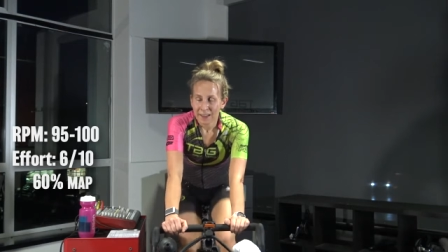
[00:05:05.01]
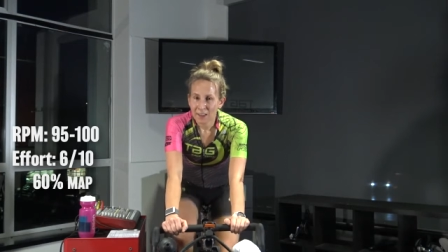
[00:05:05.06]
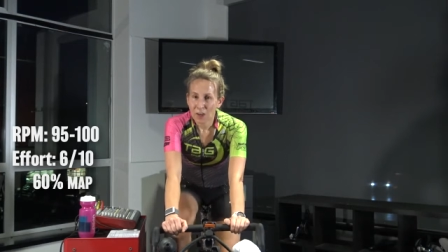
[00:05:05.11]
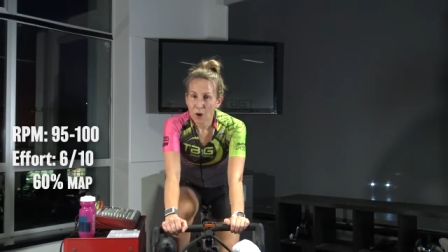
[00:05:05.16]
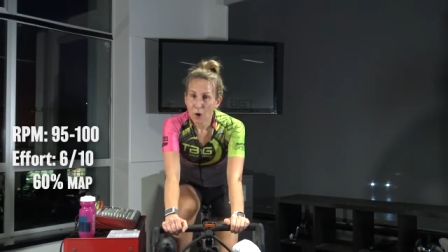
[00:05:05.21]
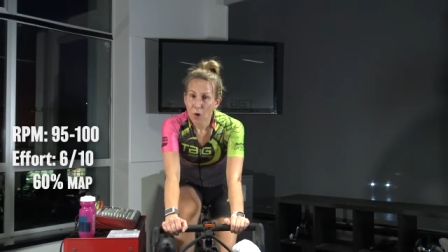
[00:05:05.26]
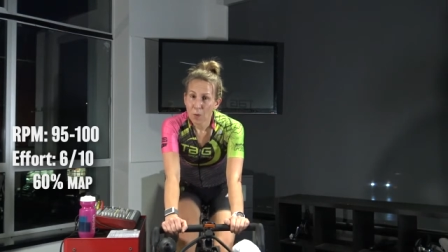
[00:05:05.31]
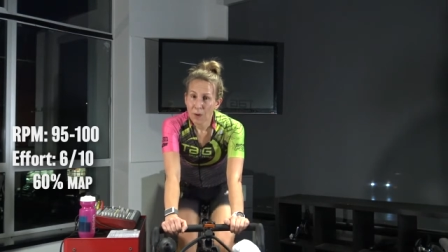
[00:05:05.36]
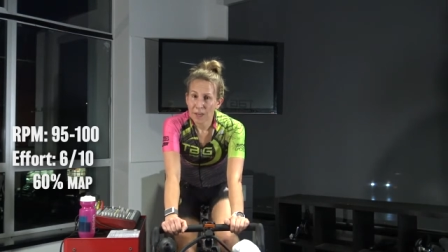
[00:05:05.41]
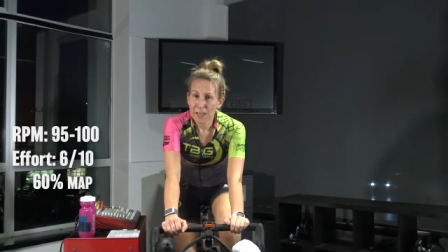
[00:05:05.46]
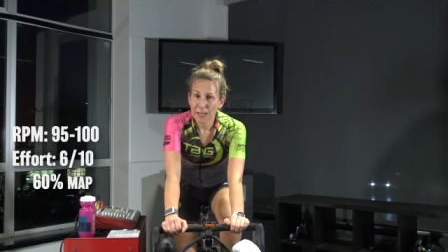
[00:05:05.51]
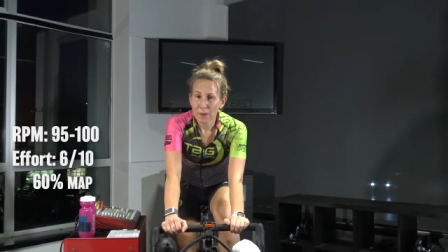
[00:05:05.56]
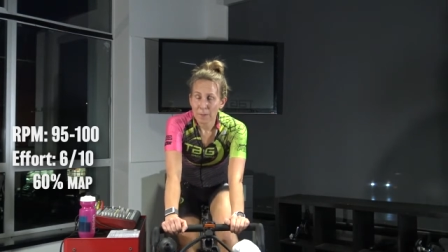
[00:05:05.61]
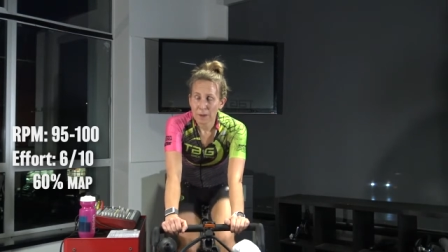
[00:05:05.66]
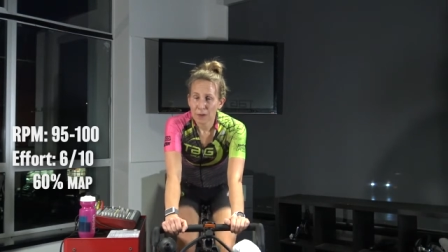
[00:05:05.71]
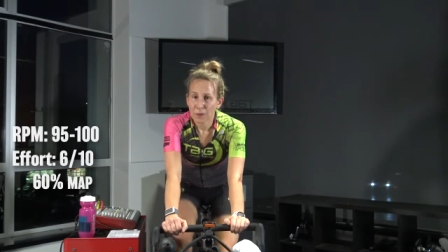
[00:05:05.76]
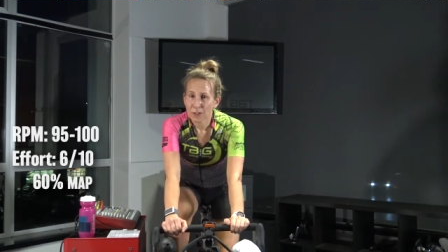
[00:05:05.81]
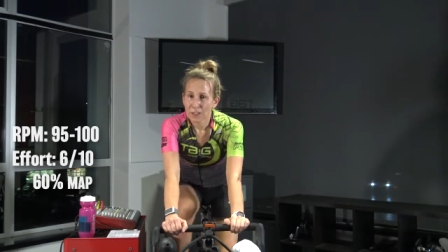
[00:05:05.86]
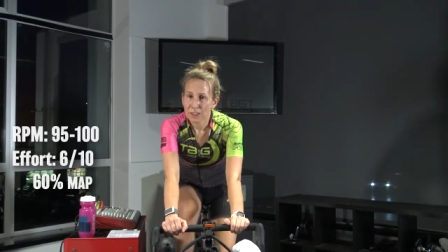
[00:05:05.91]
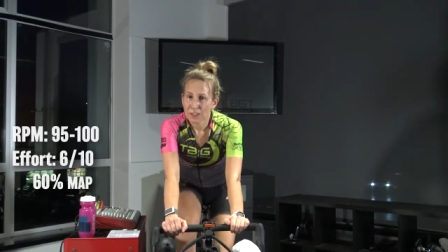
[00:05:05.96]
go in at
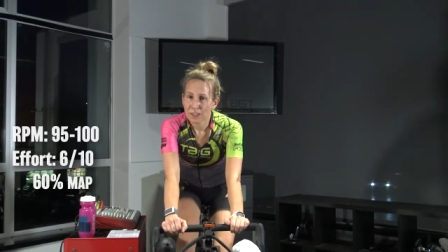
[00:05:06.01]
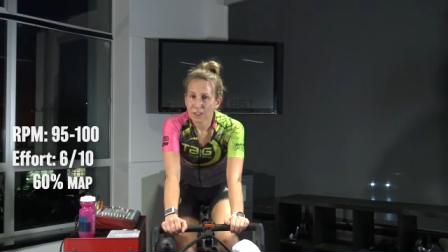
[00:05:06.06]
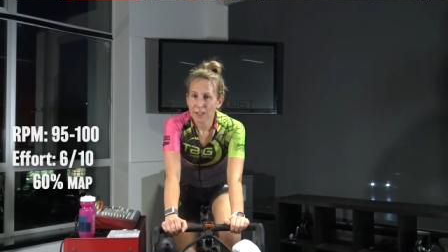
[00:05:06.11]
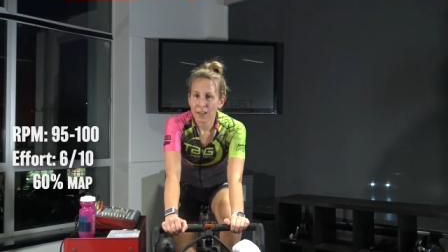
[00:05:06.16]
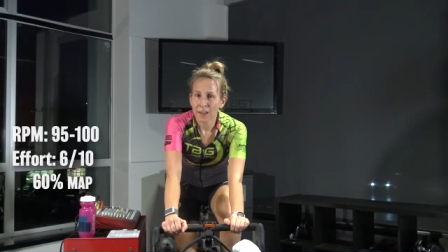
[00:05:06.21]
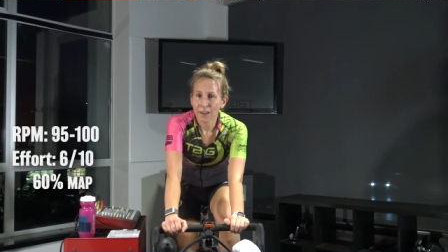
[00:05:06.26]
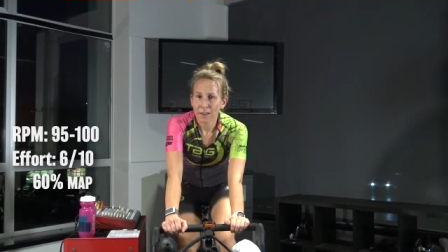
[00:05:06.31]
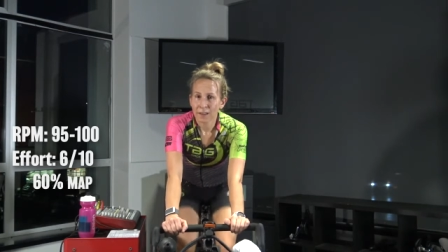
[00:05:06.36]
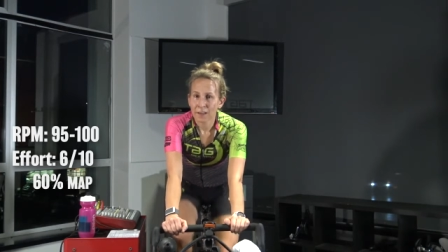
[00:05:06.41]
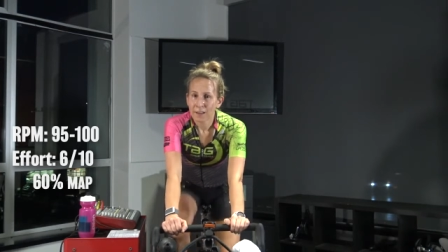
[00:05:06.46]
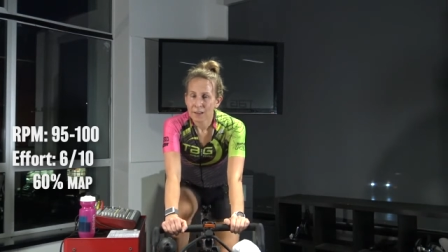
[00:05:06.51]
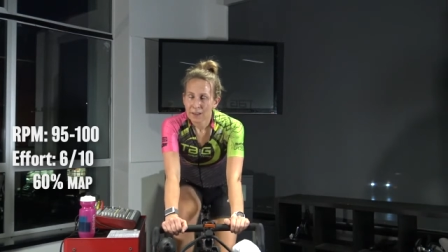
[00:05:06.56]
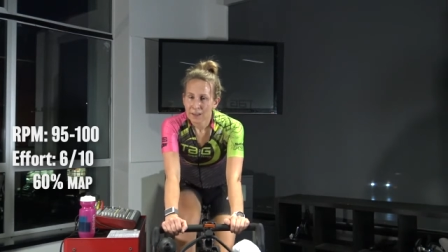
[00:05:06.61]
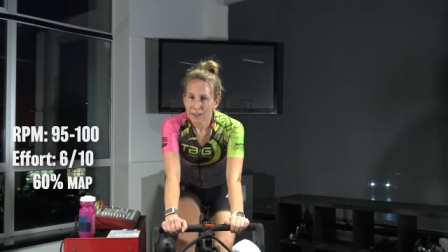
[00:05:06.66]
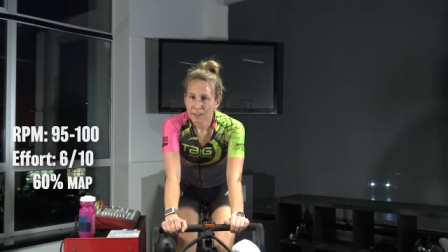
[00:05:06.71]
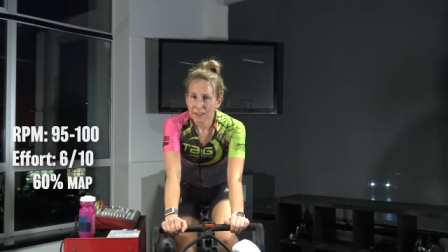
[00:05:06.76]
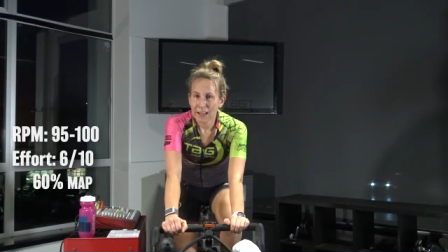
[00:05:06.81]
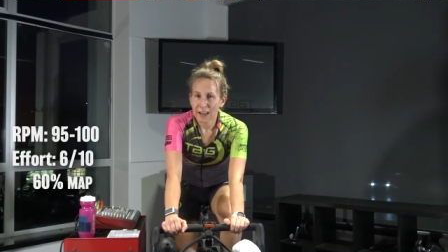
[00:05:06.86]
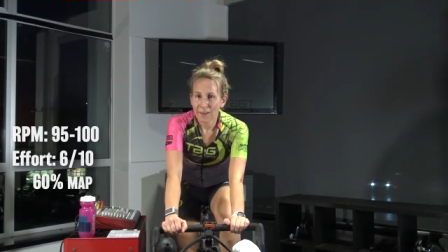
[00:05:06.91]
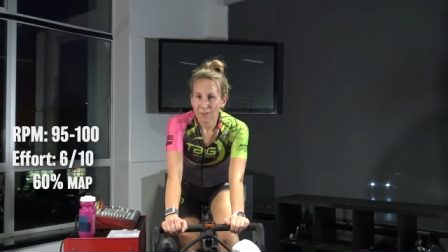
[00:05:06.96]
about this
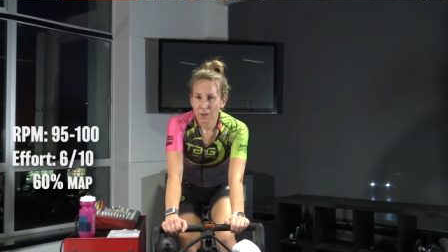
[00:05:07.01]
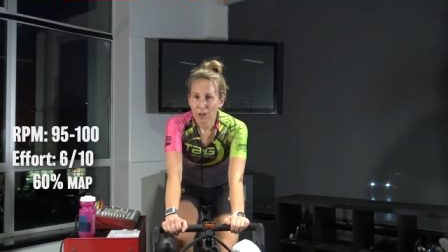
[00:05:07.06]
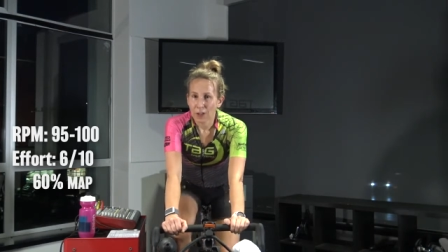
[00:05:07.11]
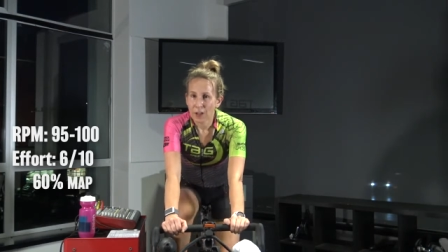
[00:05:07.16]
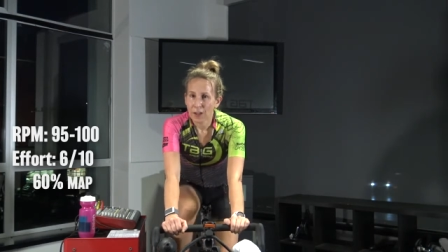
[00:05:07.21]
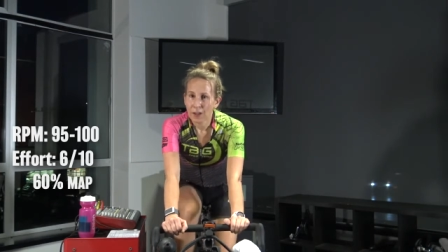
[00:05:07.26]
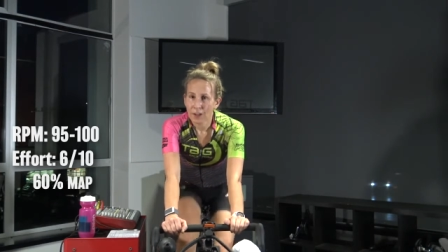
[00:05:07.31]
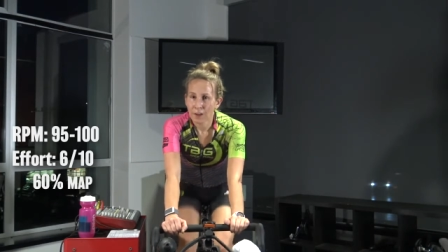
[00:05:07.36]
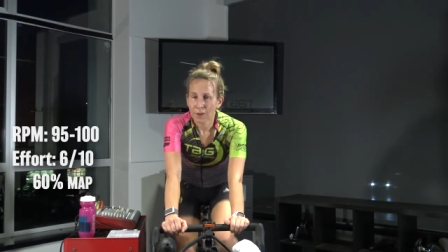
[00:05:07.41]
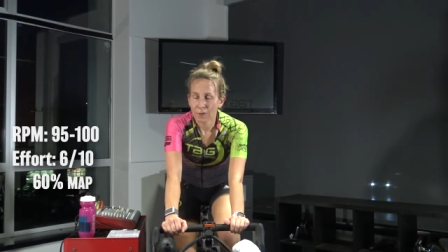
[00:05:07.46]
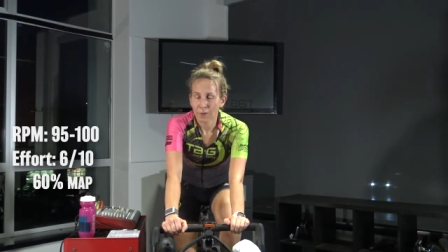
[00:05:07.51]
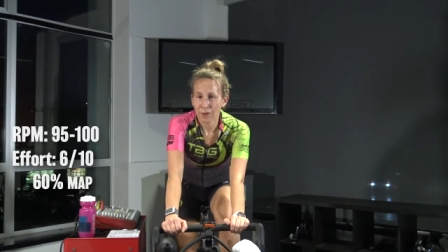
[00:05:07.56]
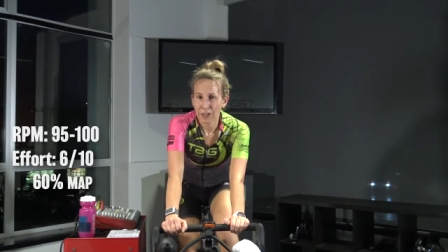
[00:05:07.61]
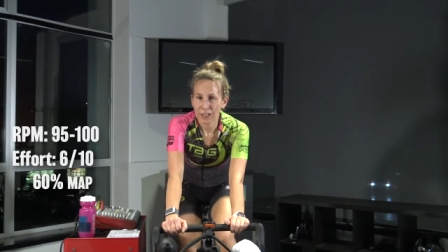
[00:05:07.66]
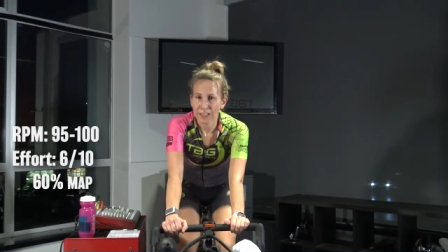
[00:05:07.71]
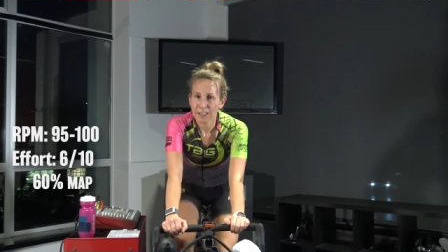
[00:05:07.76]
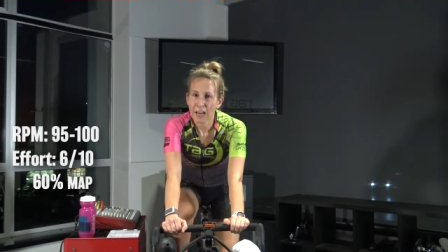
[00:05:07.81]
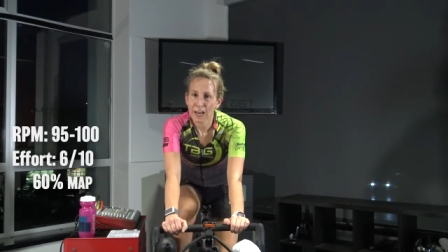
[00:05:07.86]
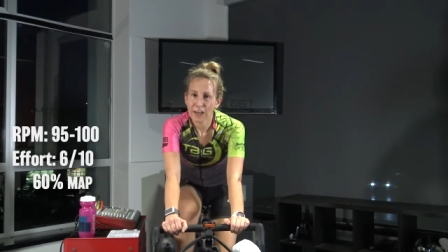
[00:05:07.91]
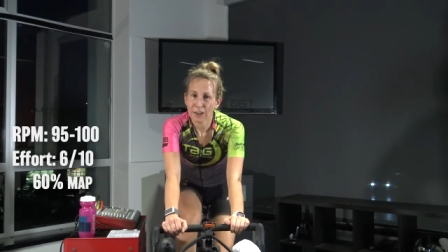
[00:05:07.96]
level for the
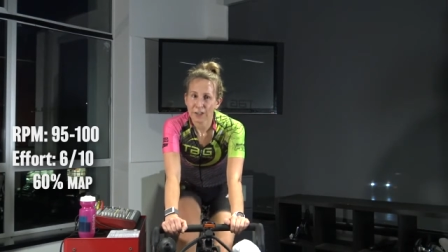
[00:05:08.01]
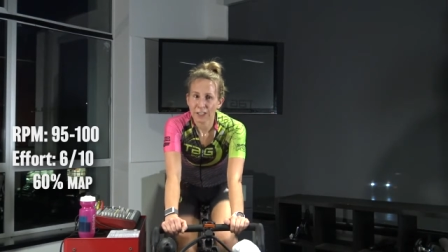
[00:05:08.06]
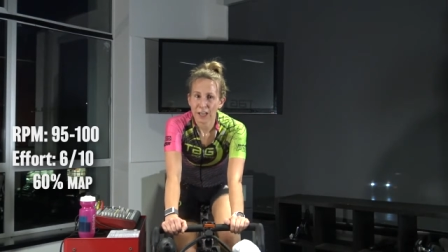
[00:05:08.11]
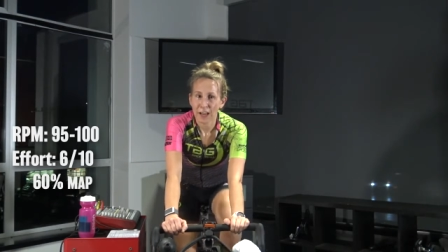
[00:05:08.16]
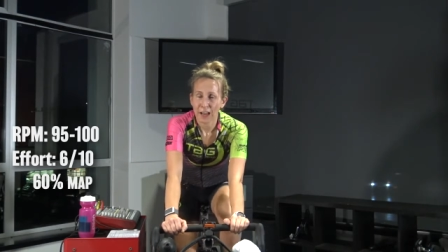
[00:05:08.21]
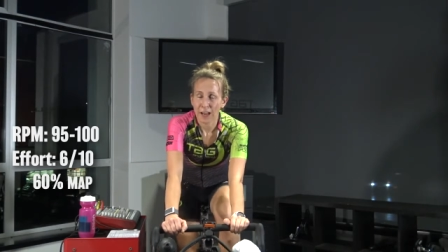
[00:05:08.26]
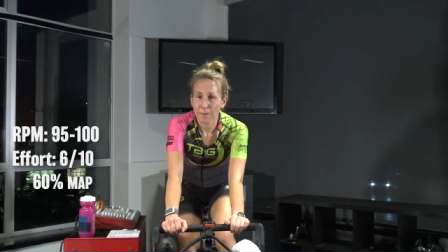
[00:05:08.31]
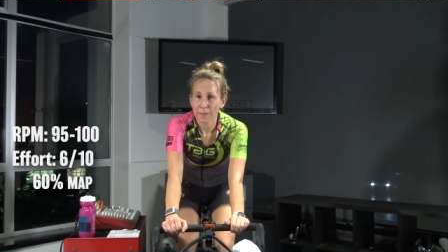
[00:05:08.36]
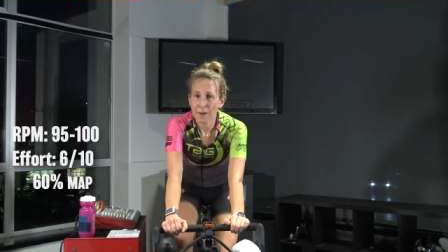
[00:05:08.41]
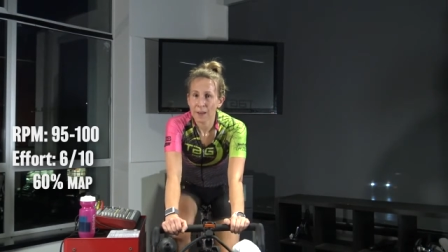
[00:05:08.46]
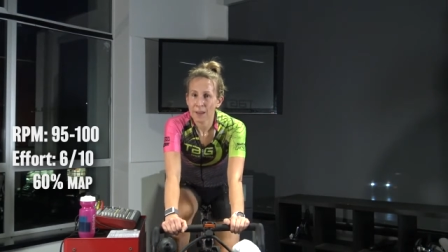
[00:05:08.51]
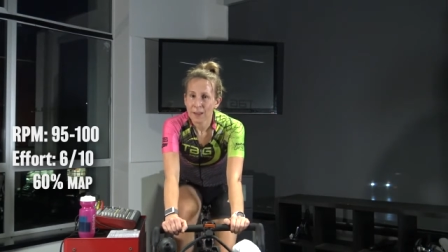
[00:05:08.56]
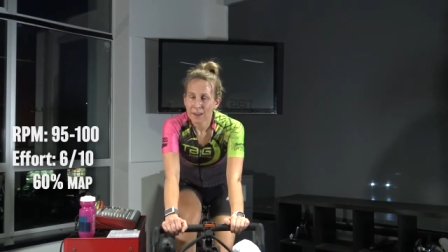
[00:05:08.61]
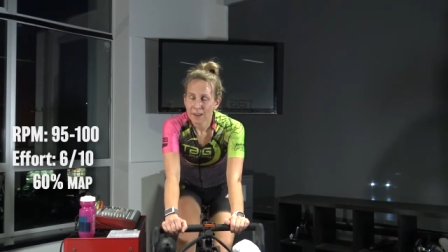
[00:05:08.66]
entire time.